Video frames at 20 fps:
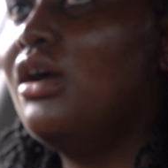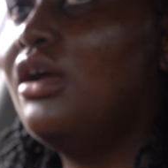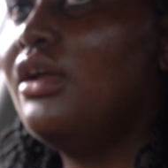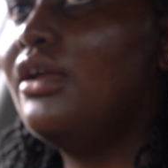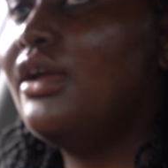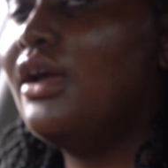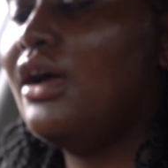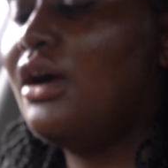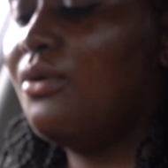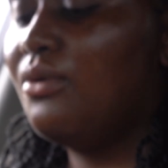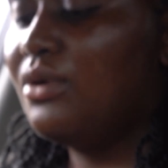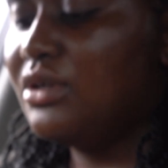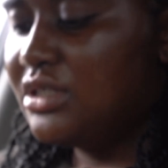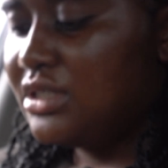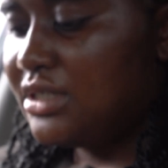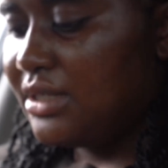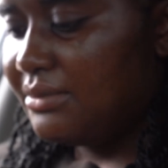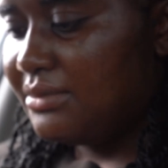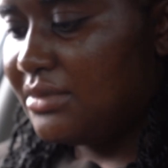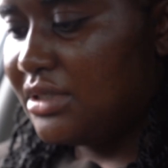yeah, watch
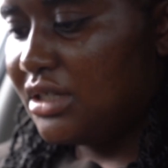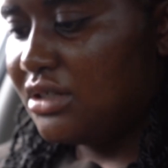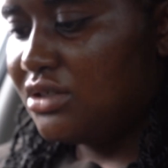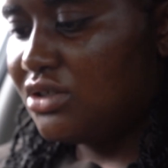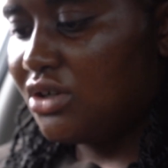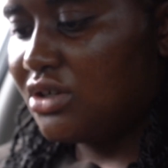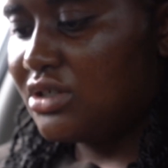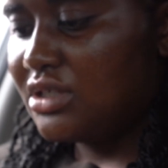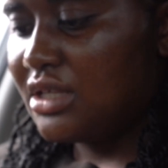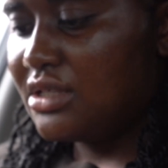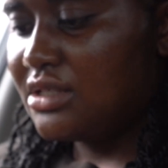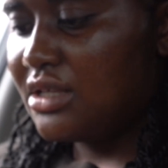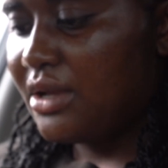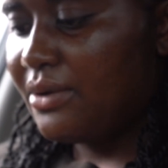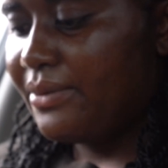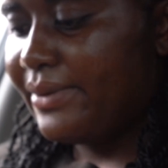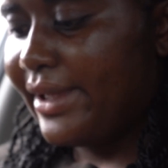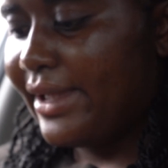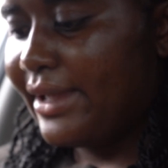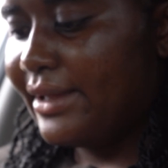some TikToks as
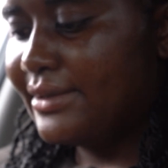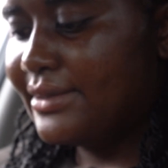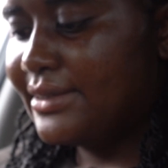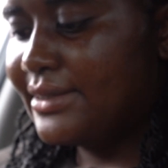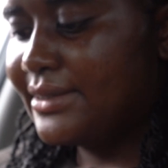I wait.